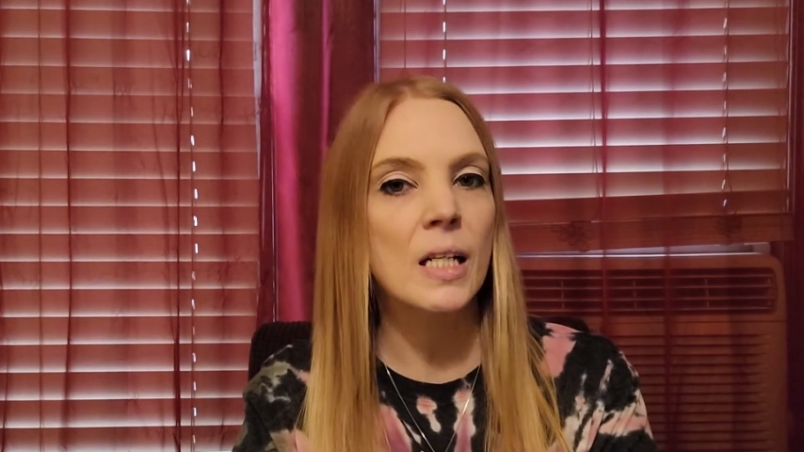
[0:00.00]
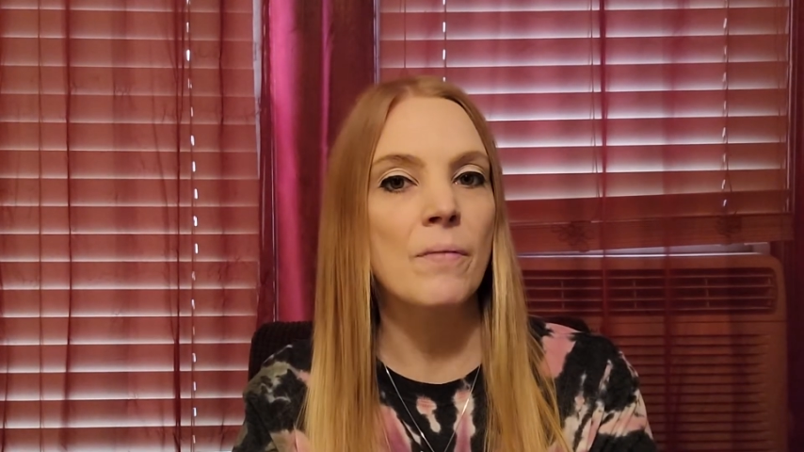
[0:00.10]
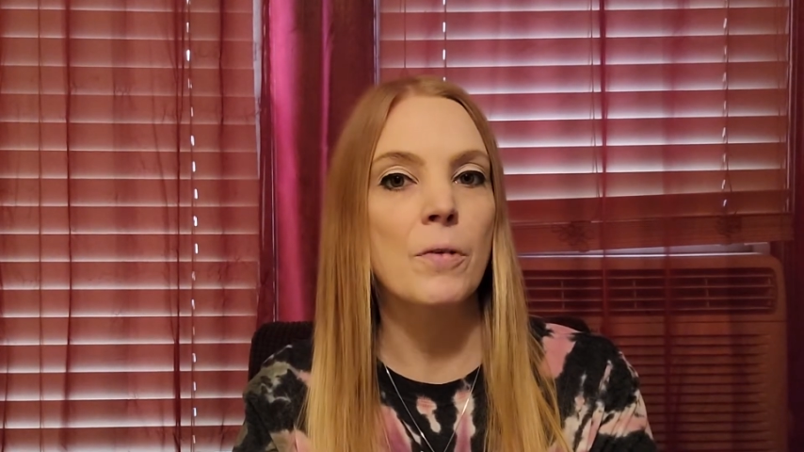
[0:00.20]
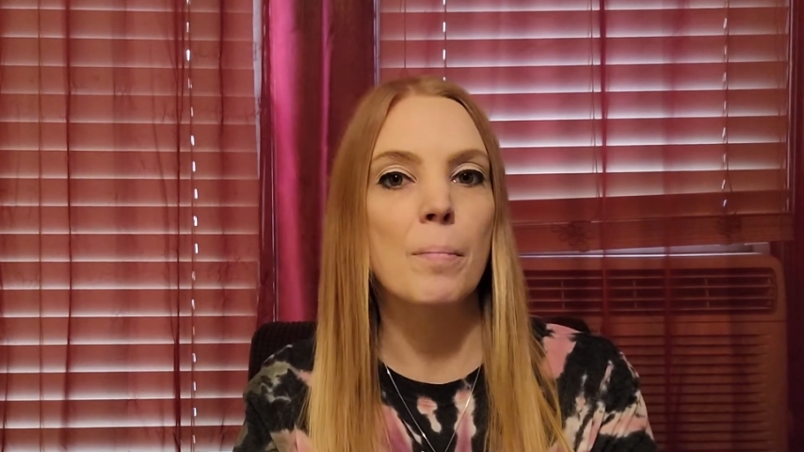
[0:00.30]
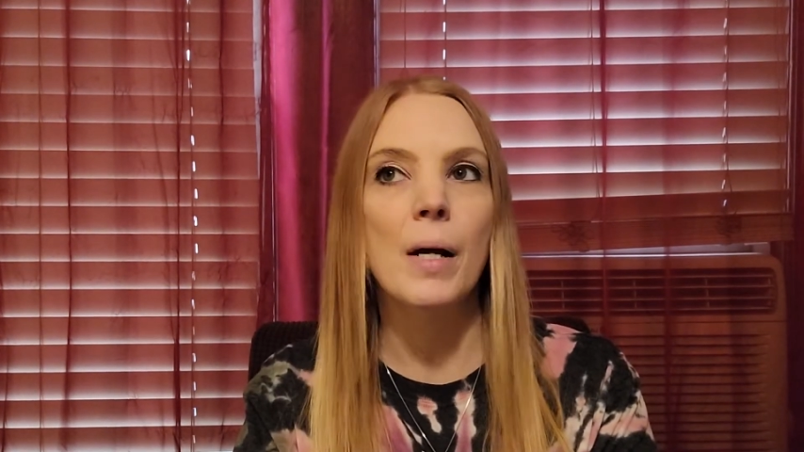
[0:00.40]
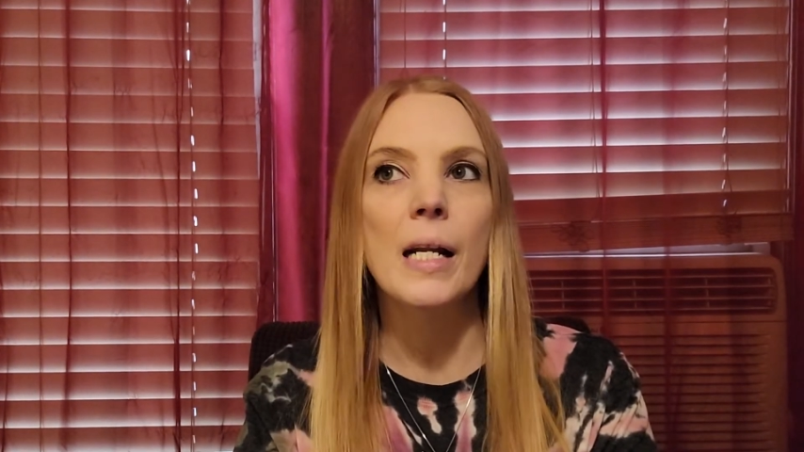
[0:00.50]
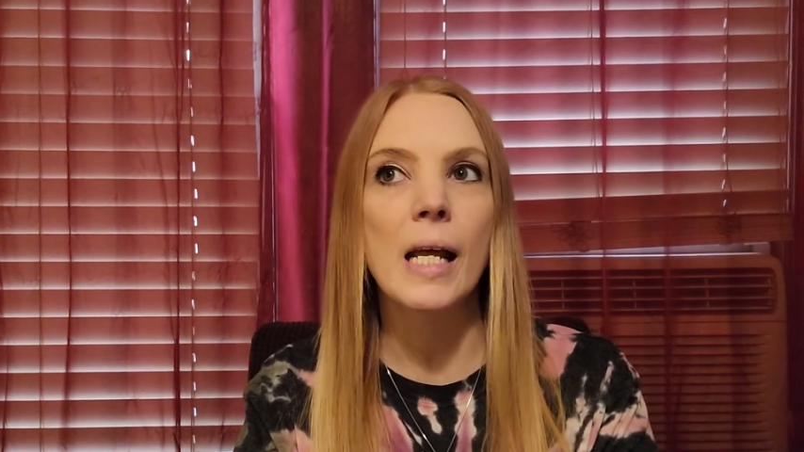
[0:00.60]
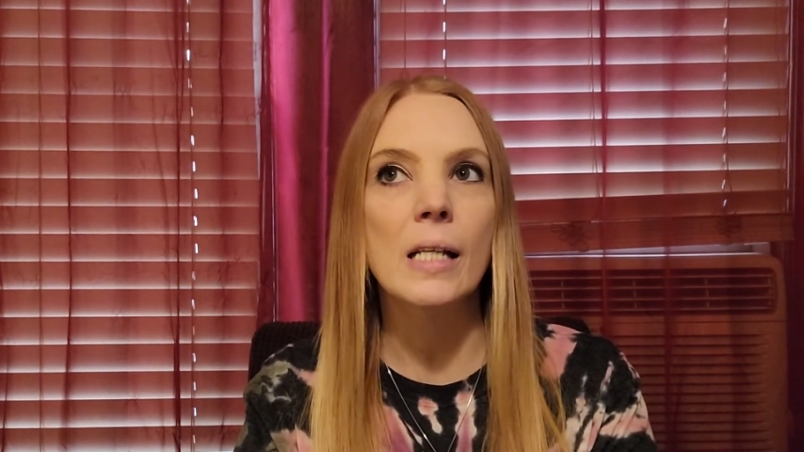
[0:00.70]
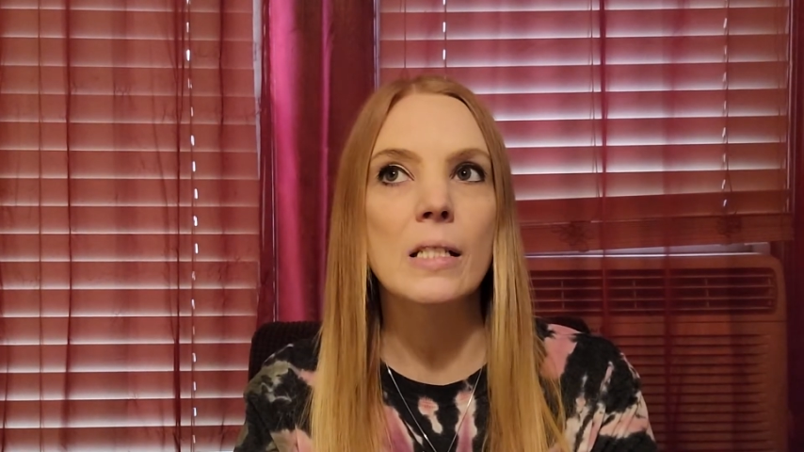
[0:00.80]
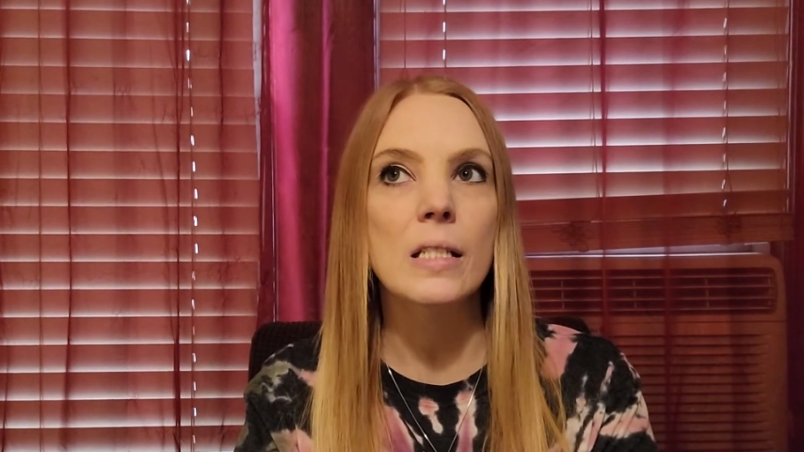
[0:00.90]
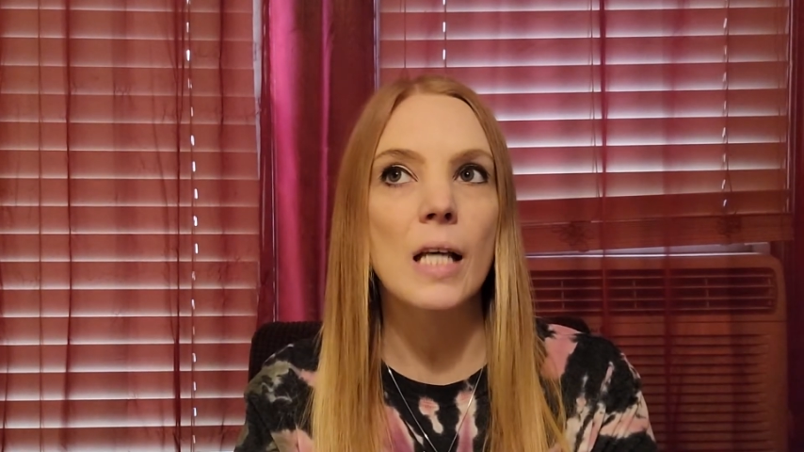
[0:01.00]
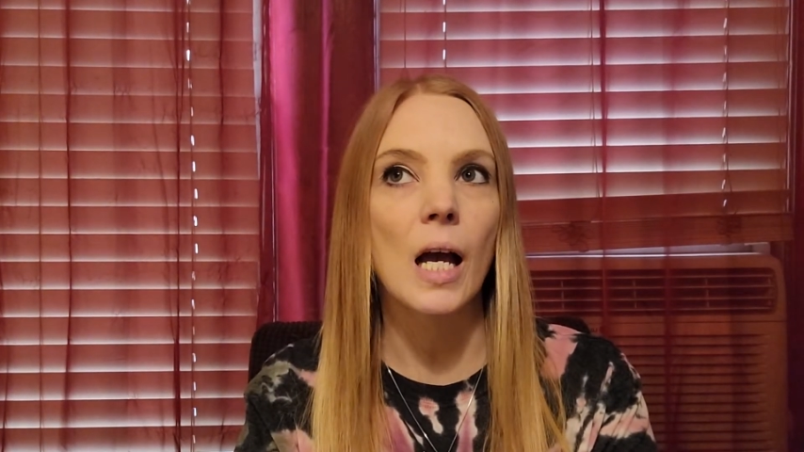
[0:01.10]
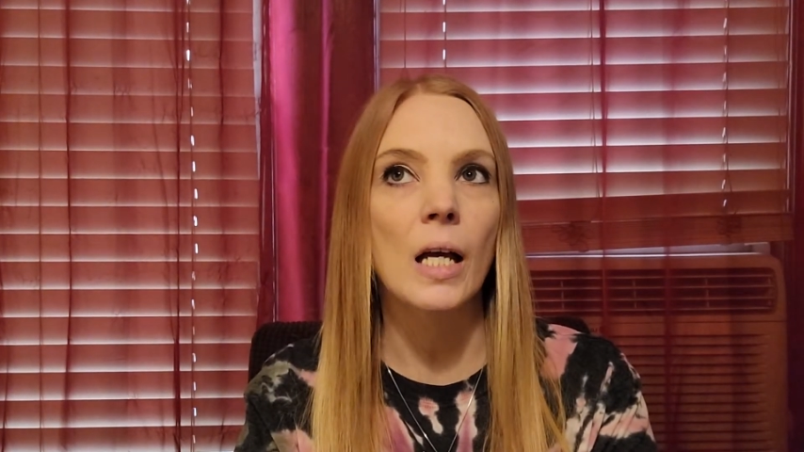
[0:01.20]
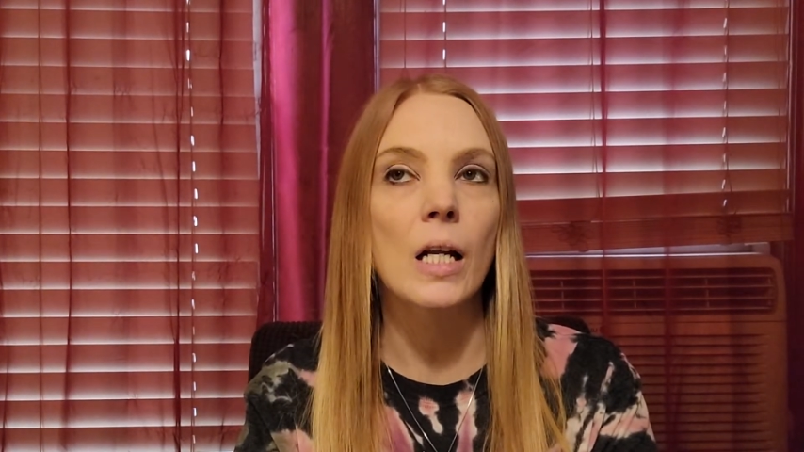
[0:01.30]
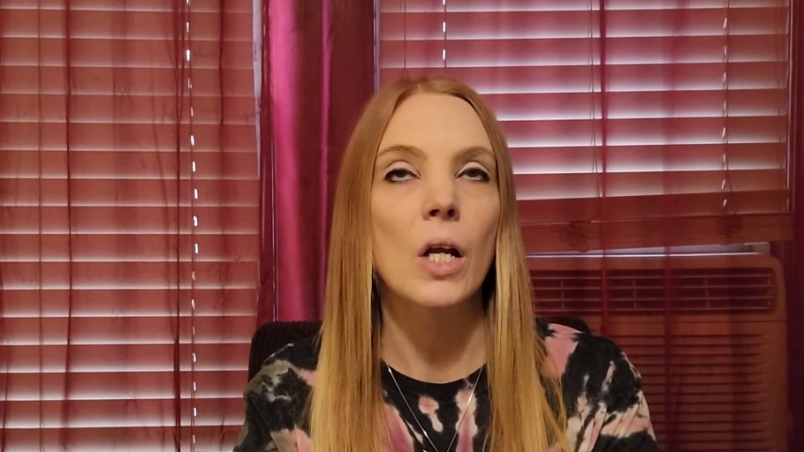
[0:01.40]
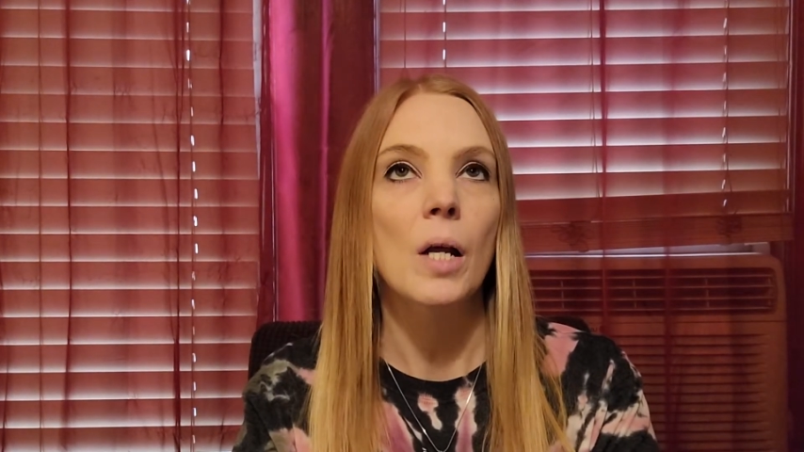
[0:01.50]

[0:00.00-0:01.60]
up for Mondays yet.